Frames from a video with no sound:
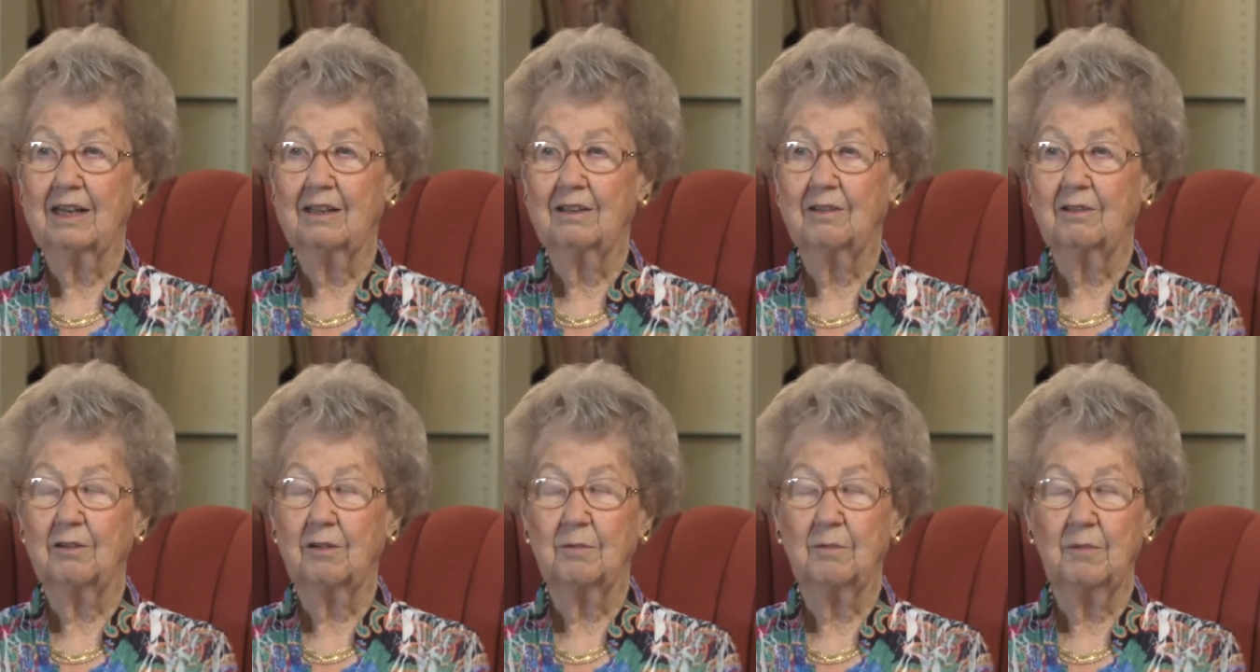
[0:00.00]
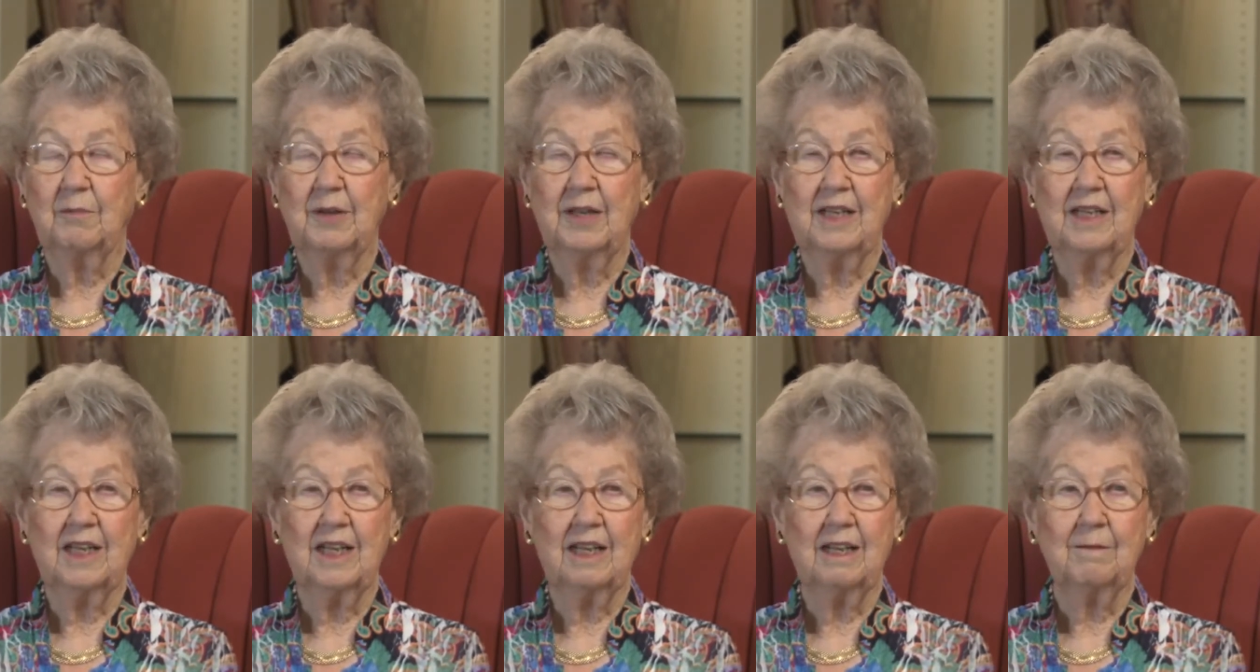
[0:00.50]
group
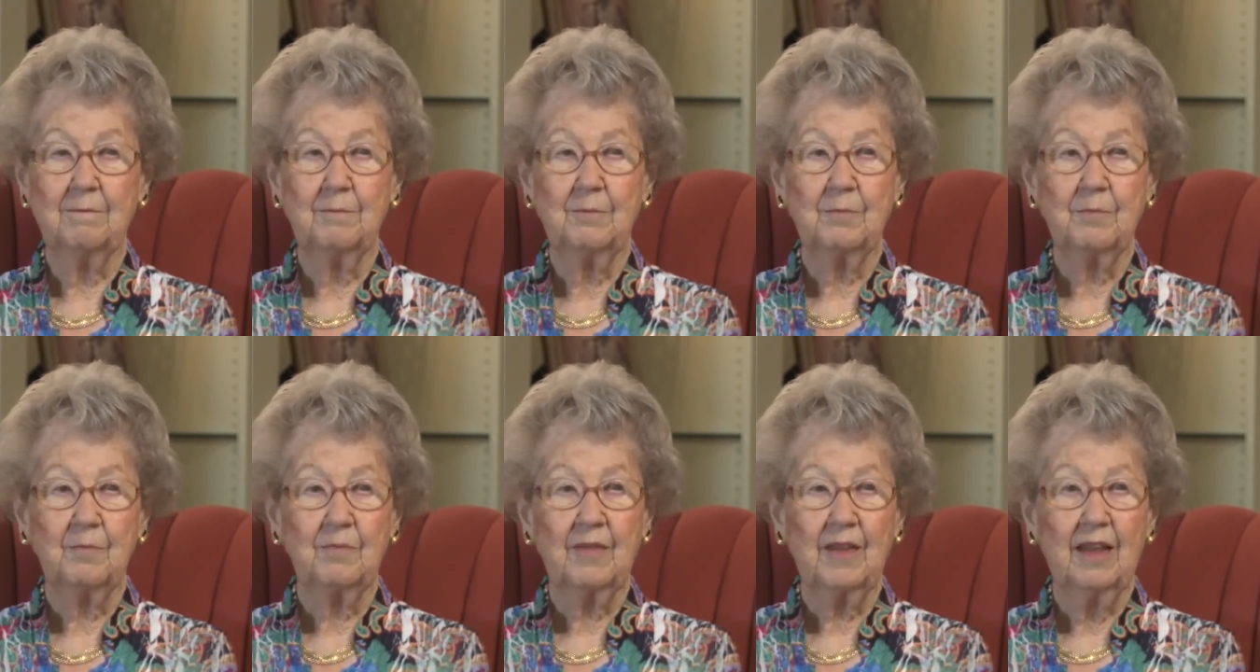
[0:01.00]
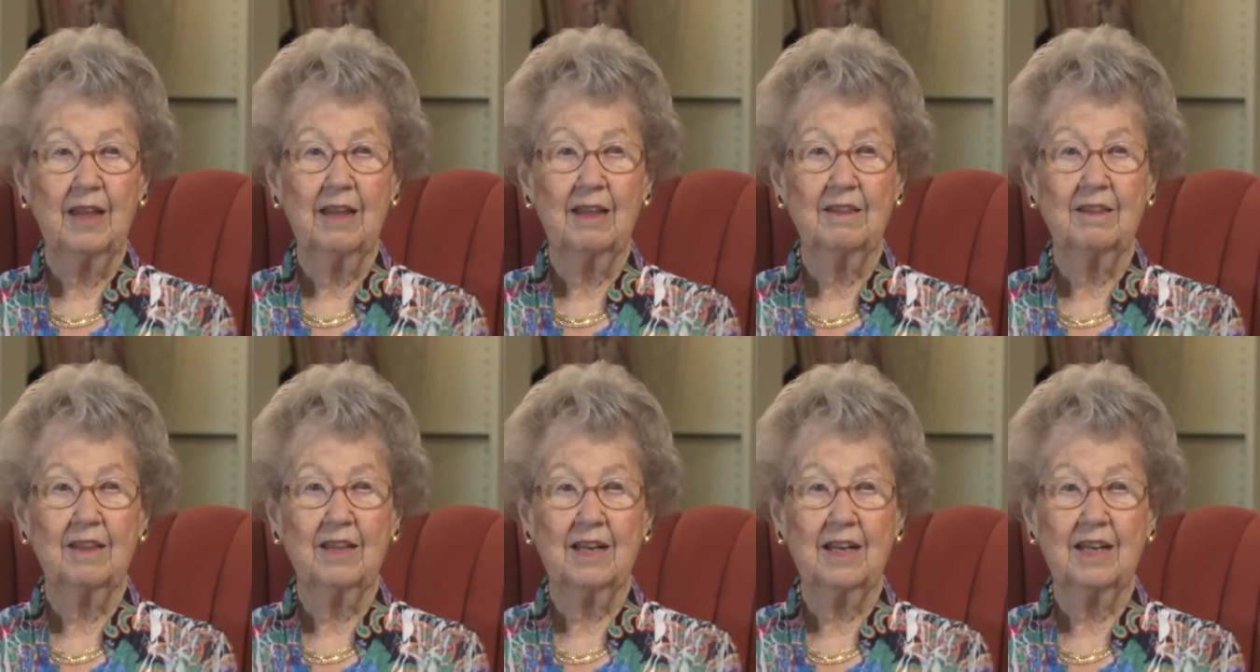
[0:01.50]
meeting
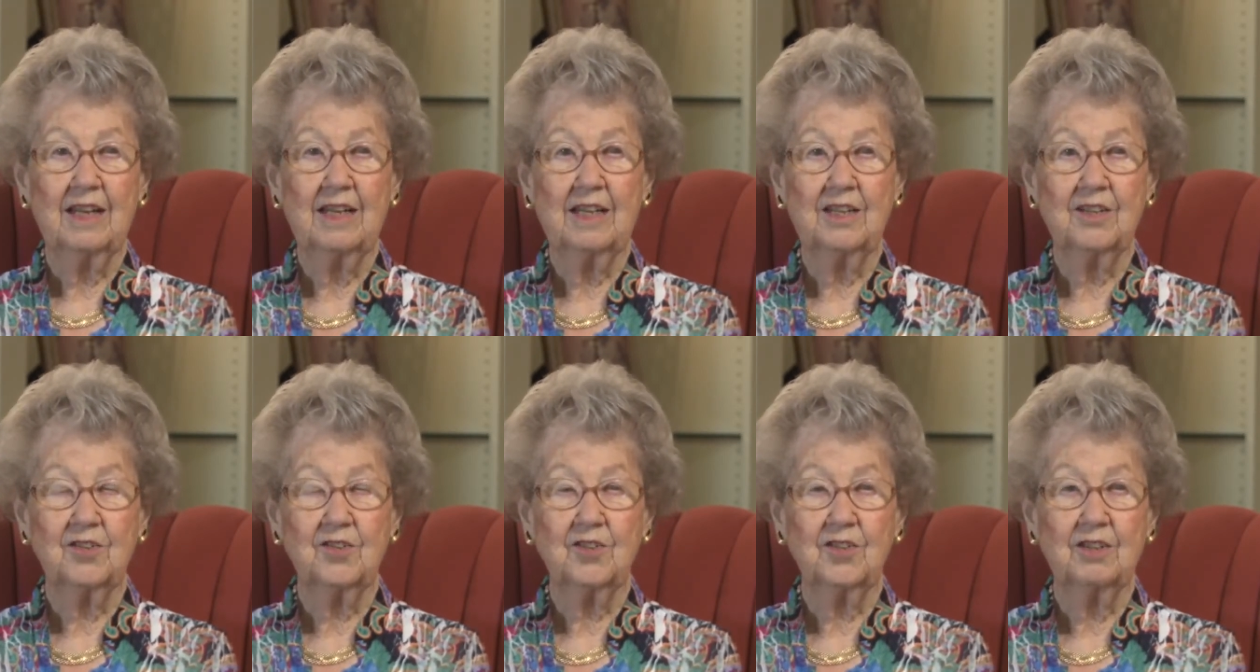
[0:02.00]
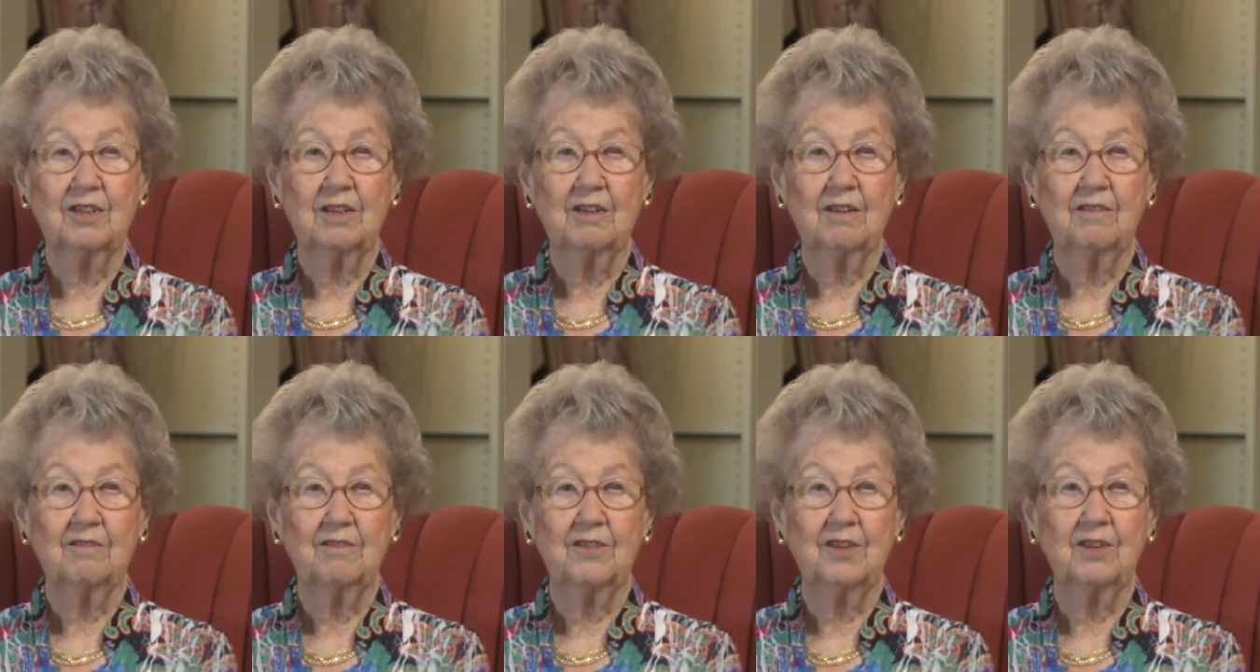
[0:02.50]
that his
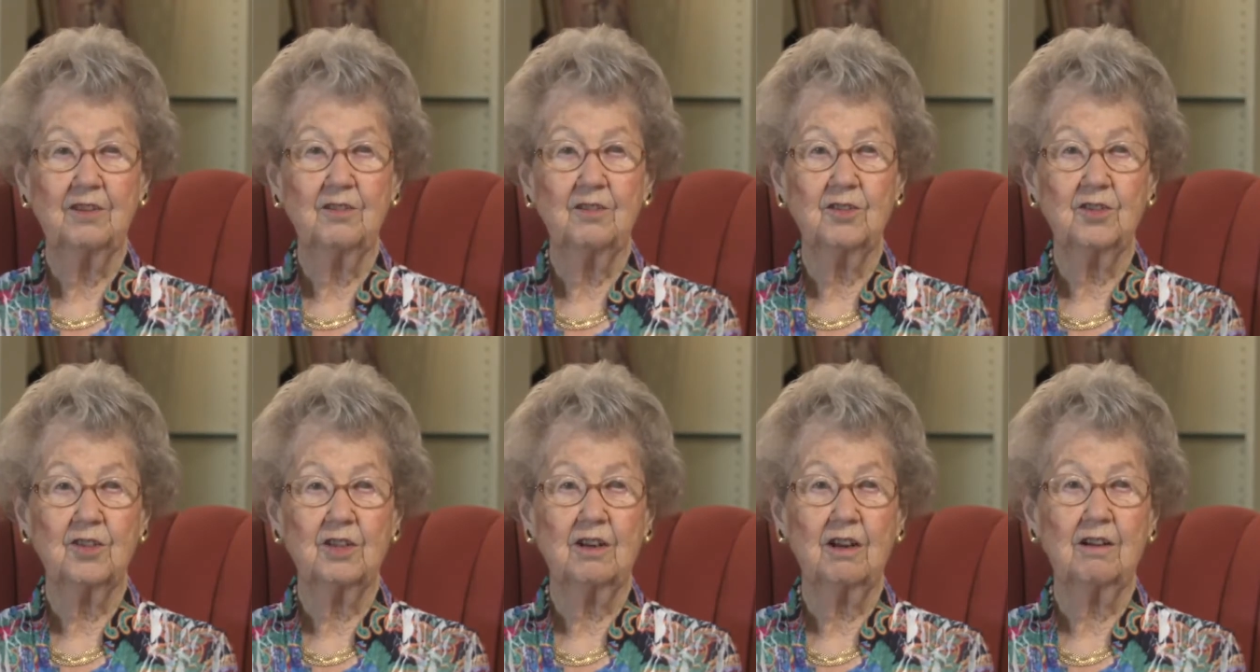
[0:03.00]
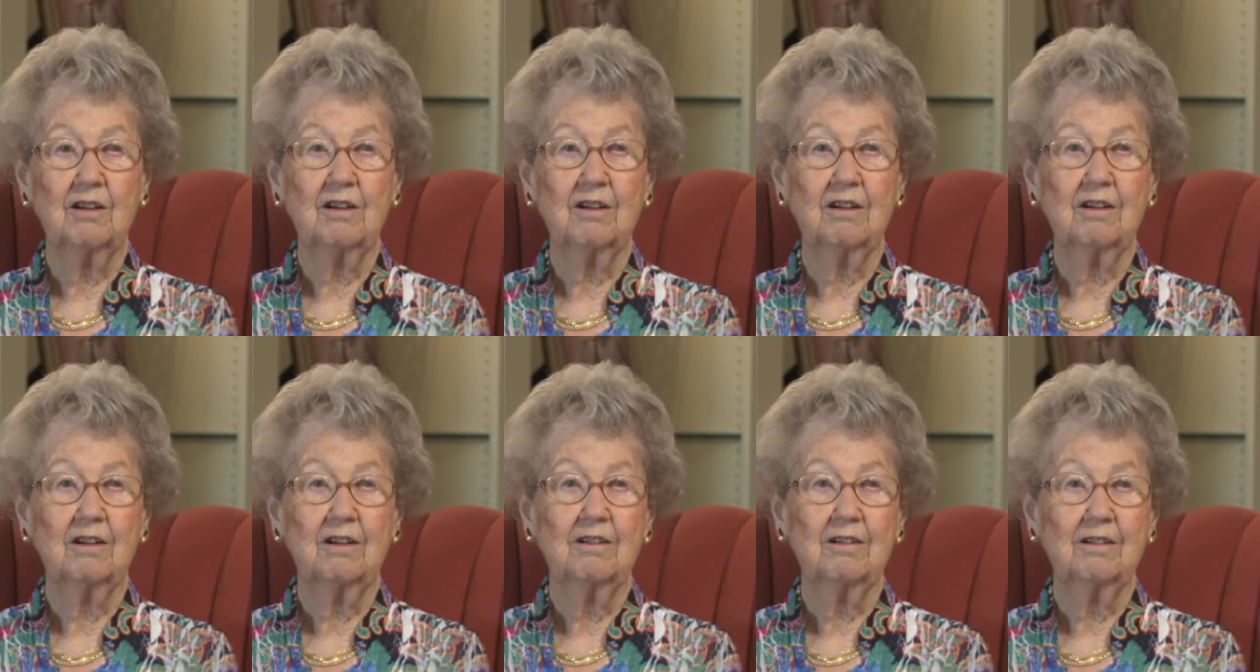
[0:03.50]
views
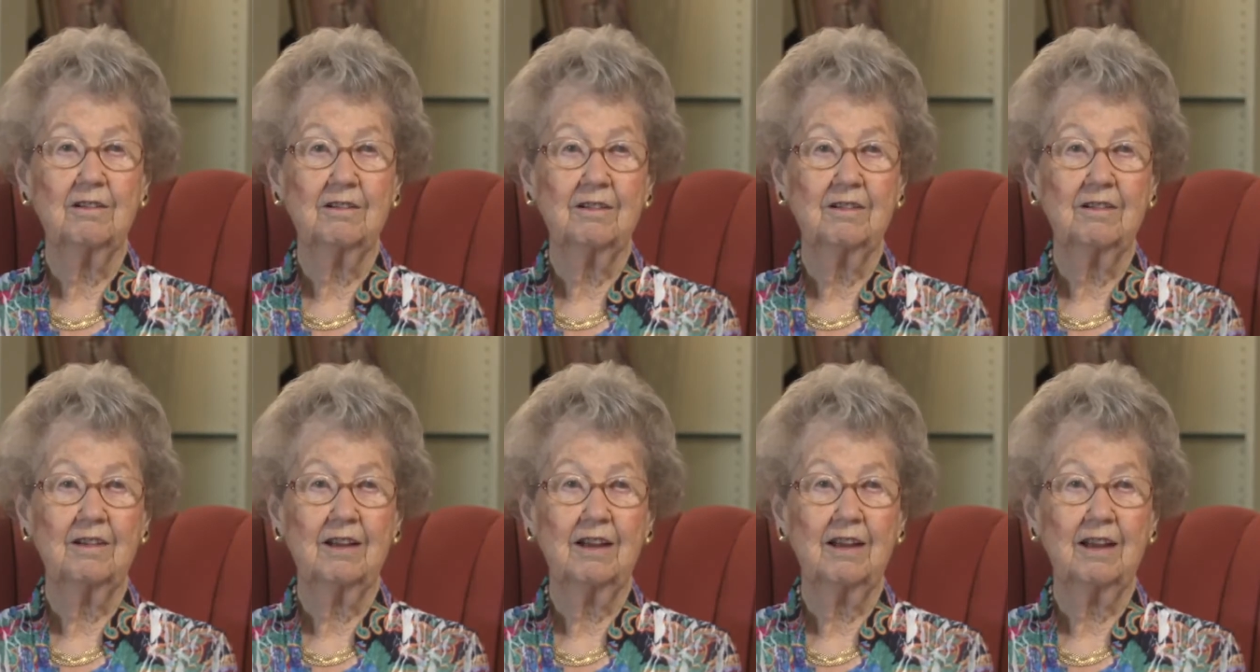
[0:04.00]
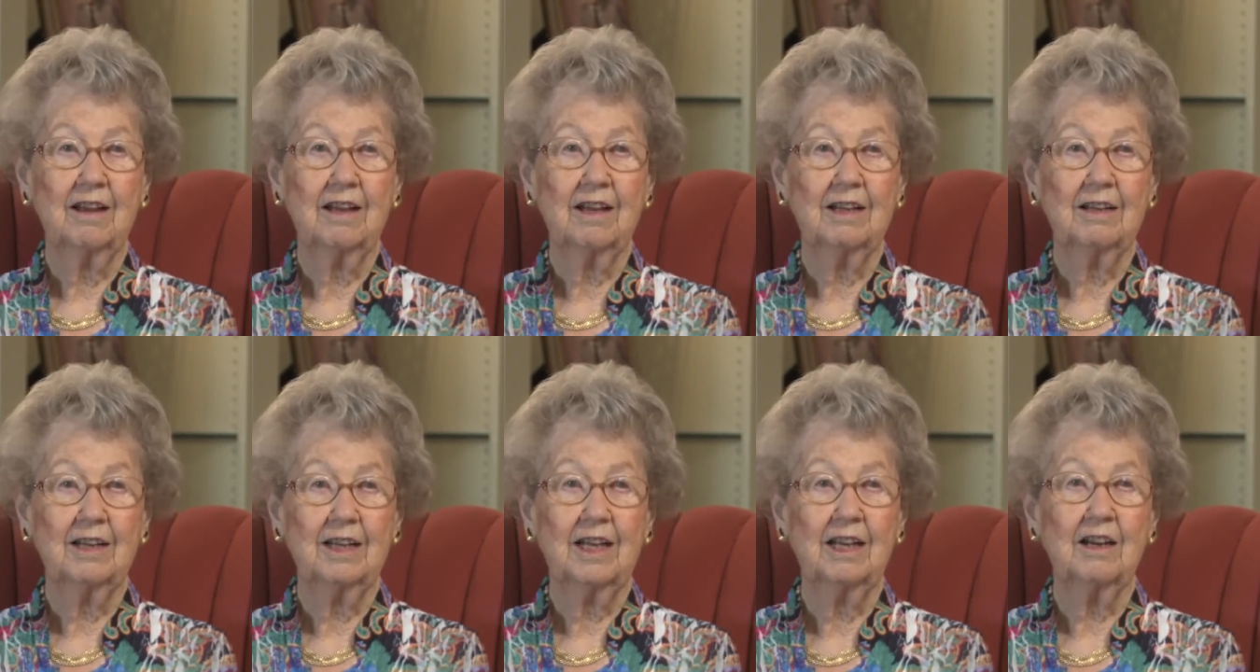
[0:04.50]
are
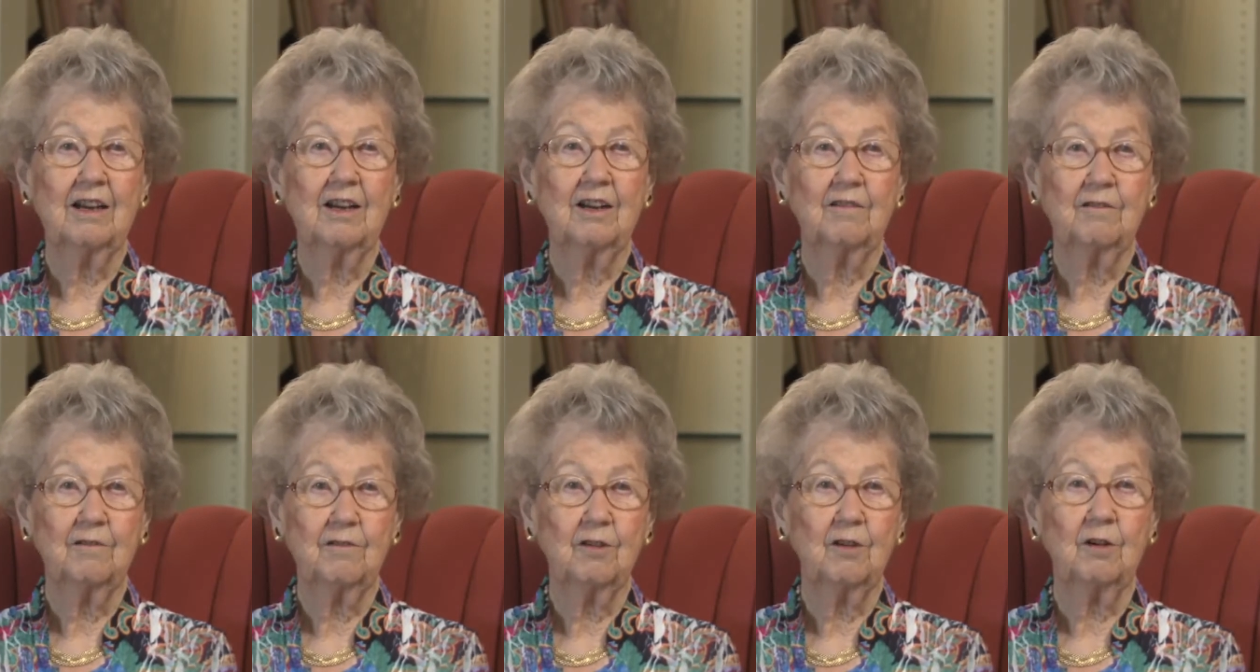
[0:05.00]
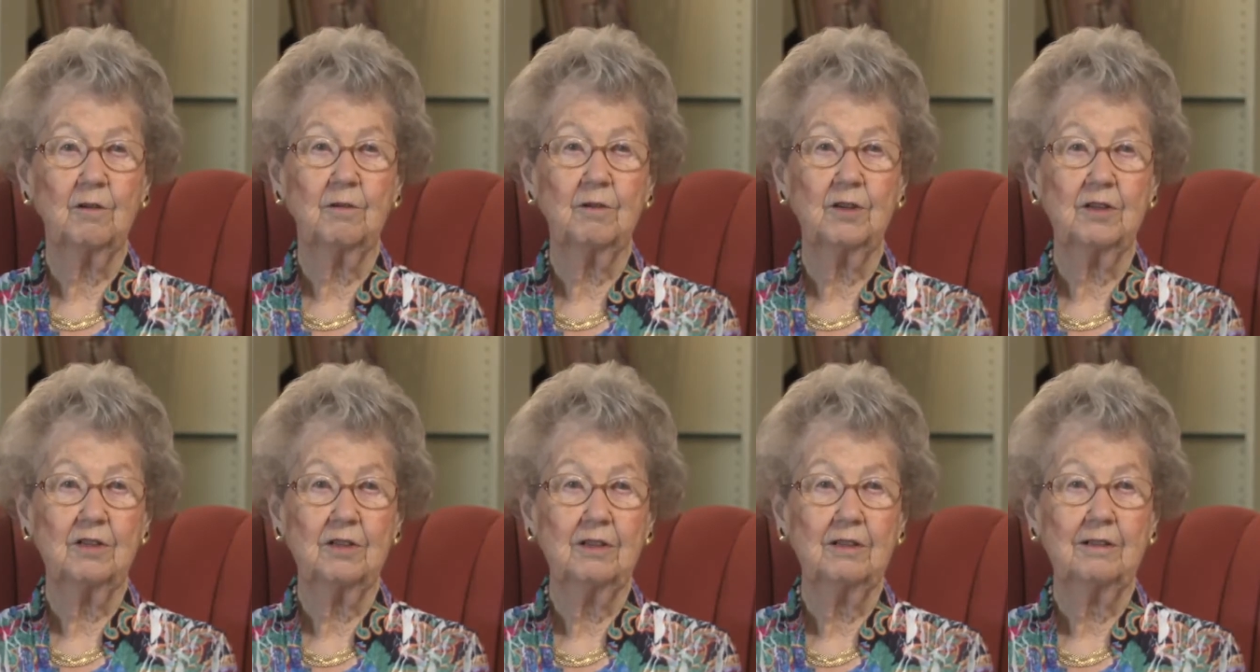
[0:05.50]
carried
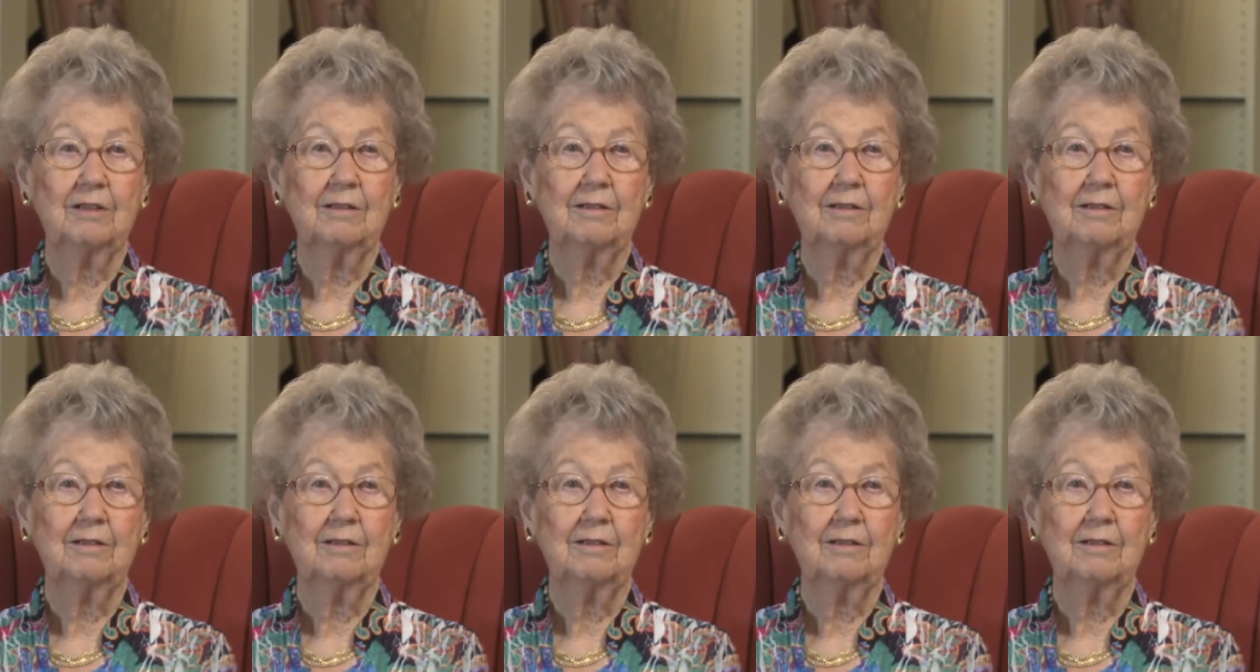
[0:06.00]
forward.